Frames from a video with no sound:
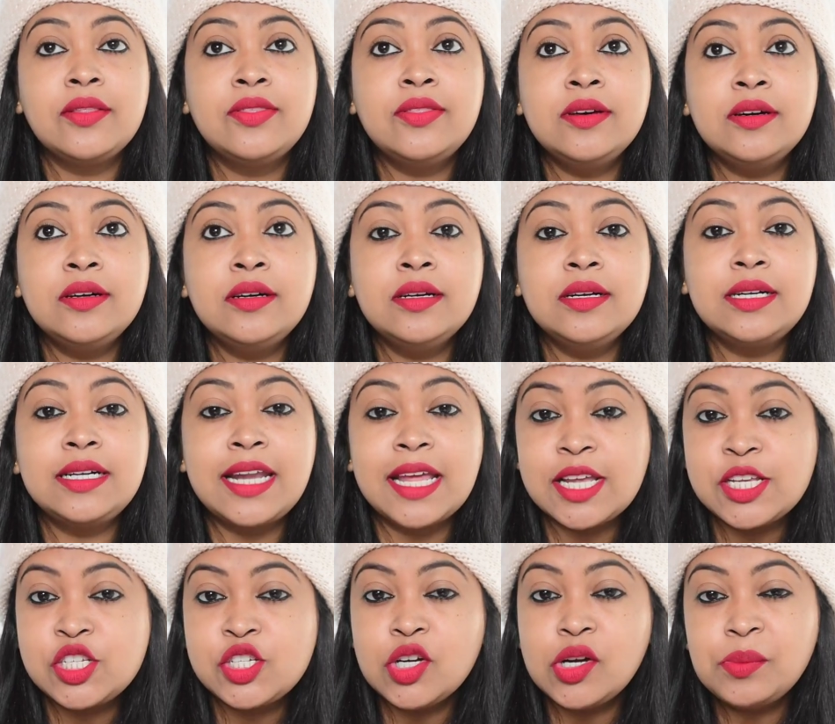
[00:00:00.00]
The
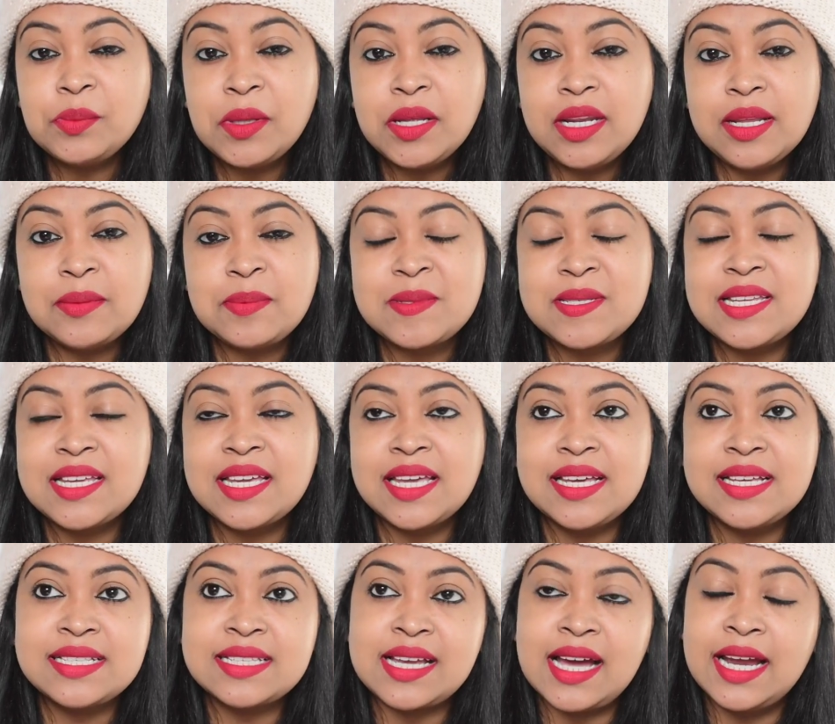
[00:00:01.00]
texture of the lipstick
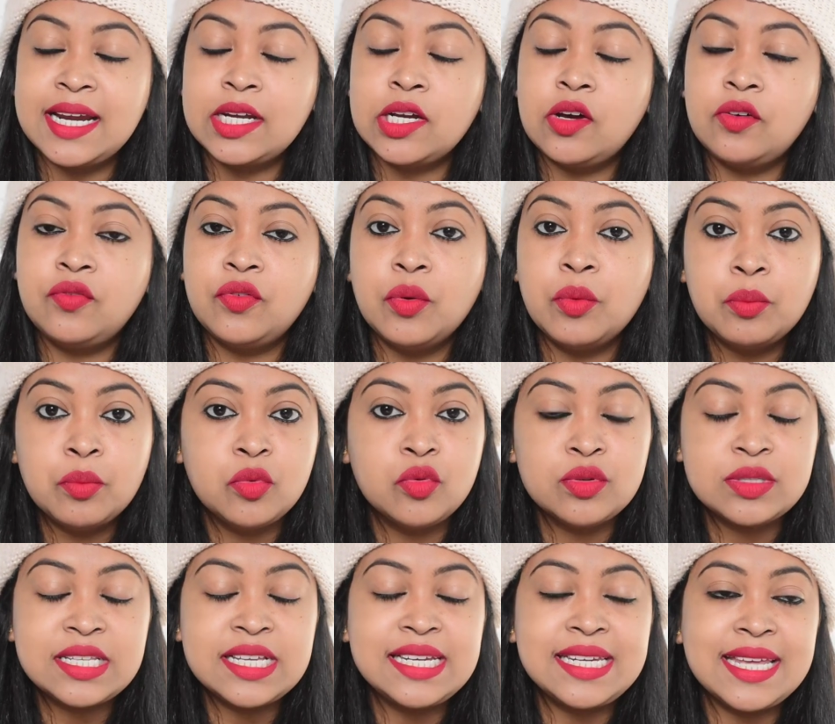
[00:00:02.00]
is kind of
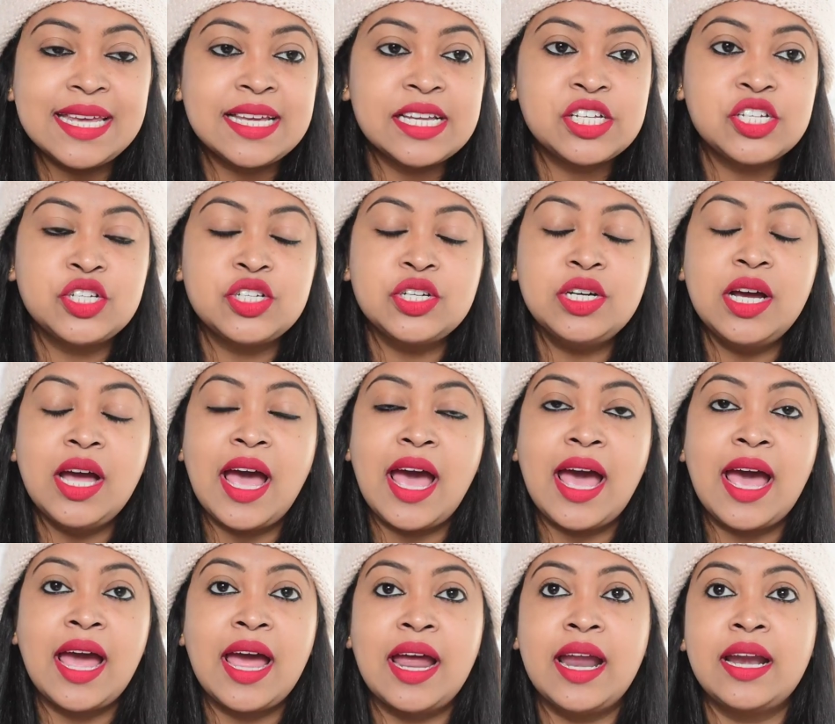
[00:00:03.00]
moussey texture,
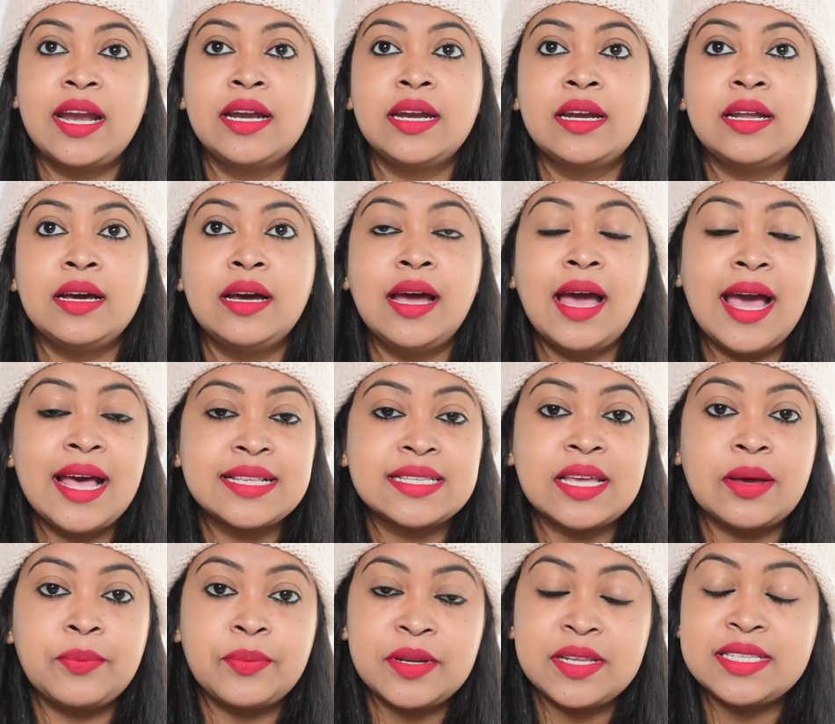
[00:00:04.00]
and as
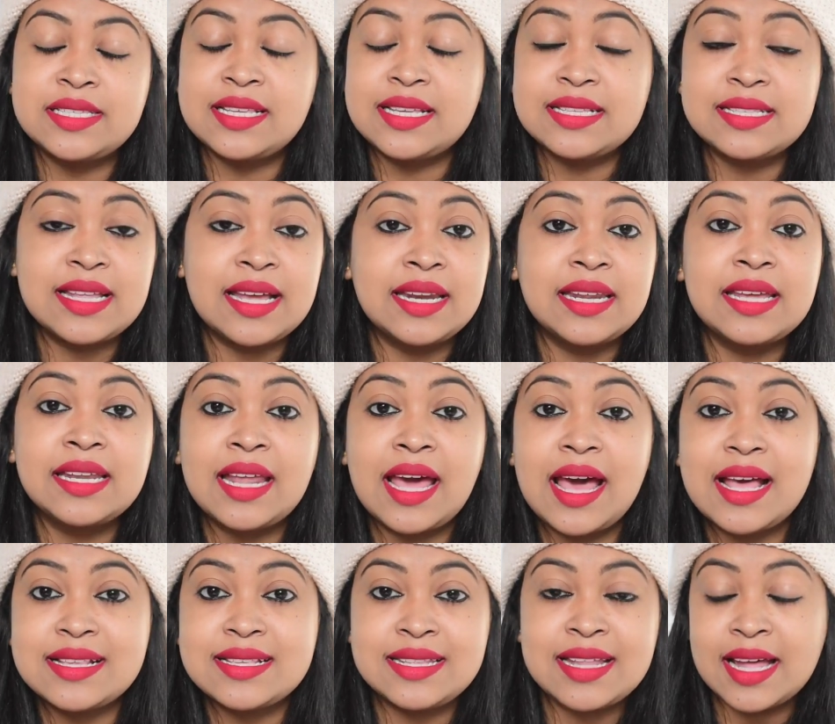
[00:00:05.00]
company says that it
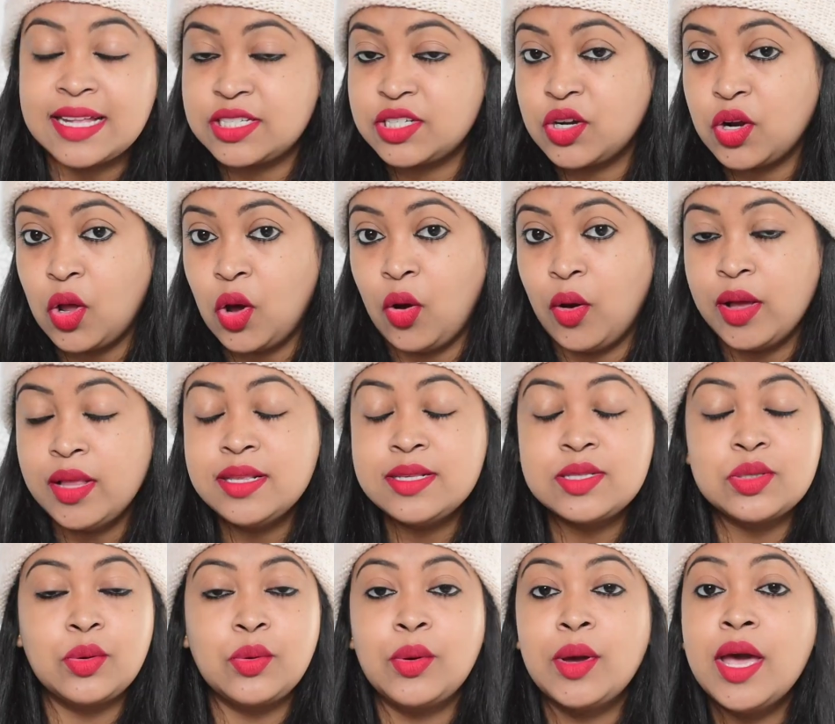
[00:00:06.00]
has natural oil,
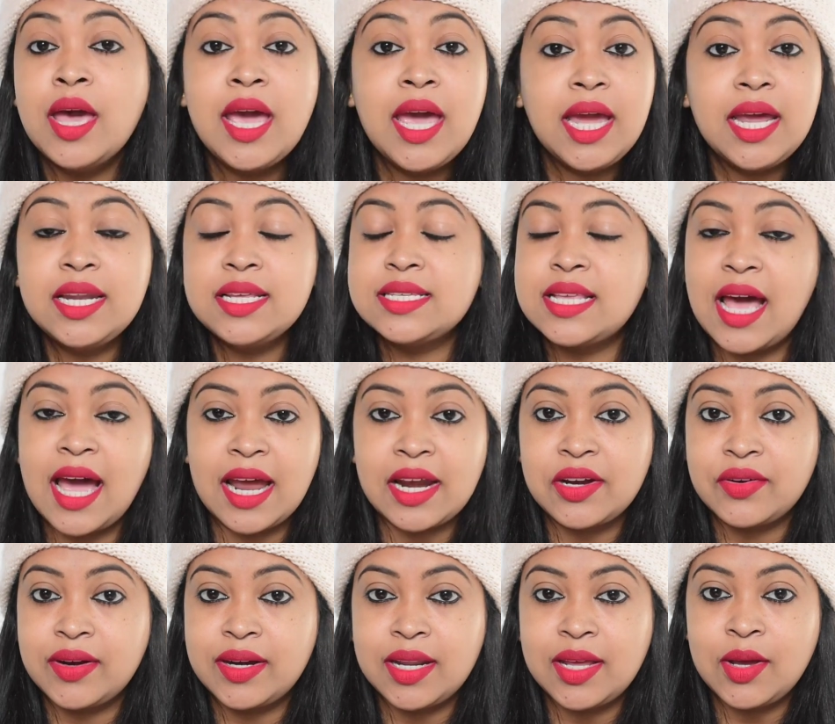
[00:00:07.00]
so it is
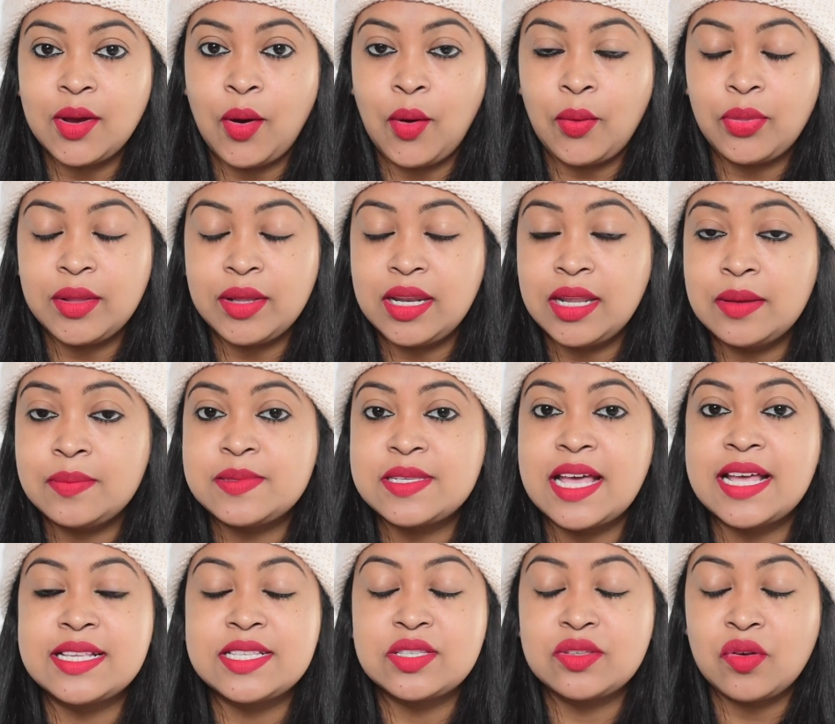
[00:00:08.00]
hydrating on the lips
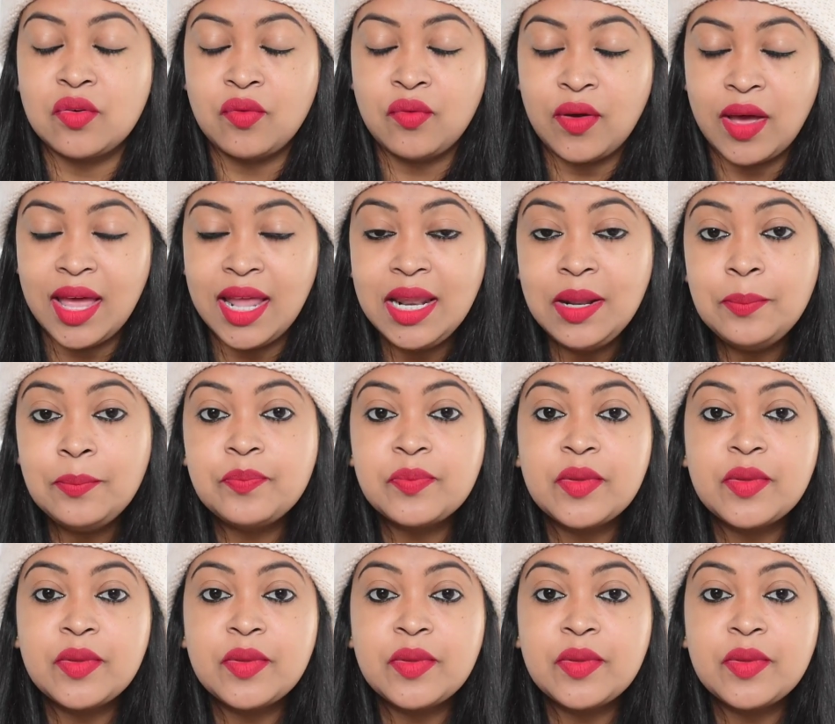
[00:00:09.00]
as well.